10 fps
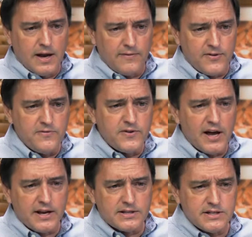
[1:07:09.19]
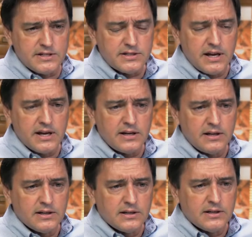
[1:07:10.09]
If you've got existing
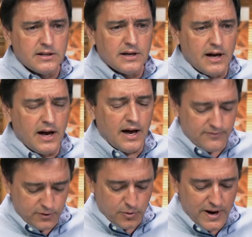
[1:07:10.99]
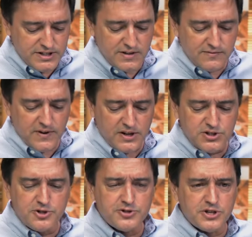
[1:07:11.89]
Uh, fluorescent
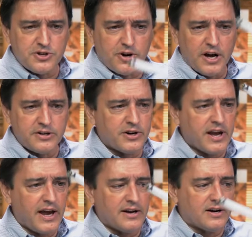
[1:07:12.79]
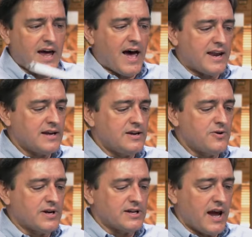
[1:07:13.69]
fixtures and your under-counter lighting,
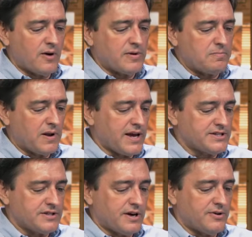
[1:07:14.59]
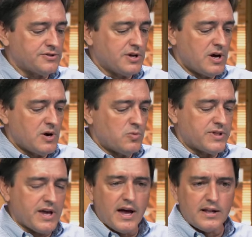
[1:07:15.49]
you can now replace those
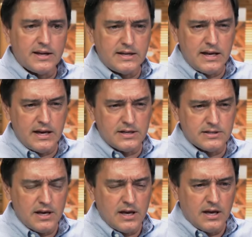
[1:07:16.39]
with L E Ds.